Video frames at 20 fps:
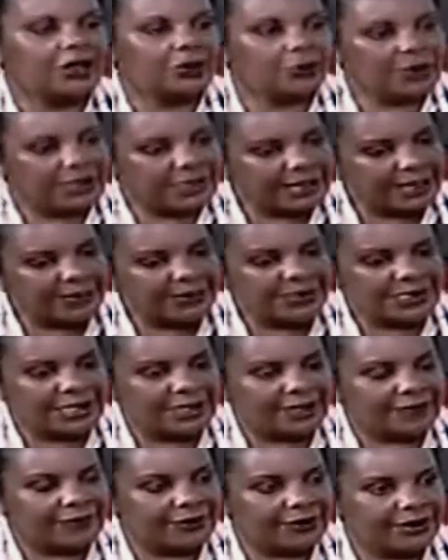We came
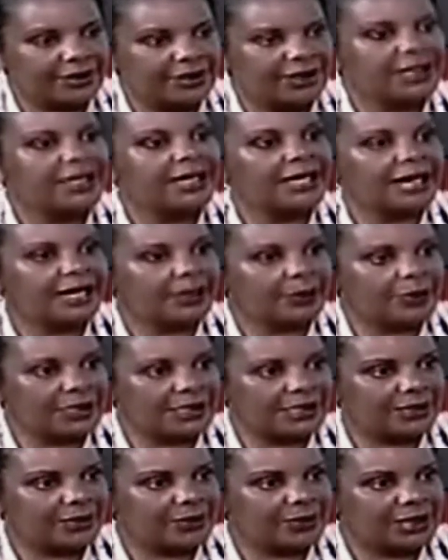together and
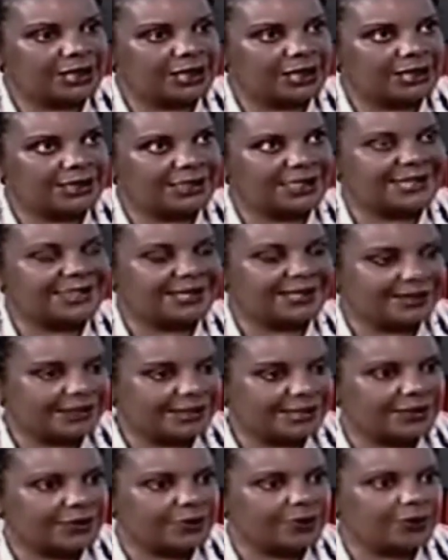we
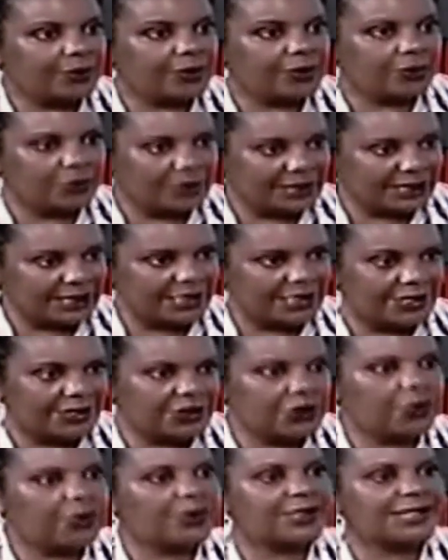discussed what we needed to
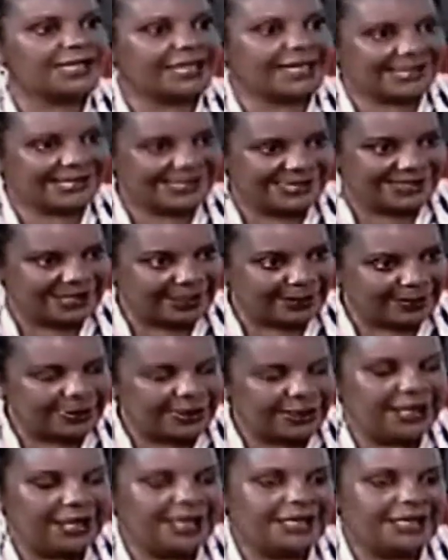do, what was the next step.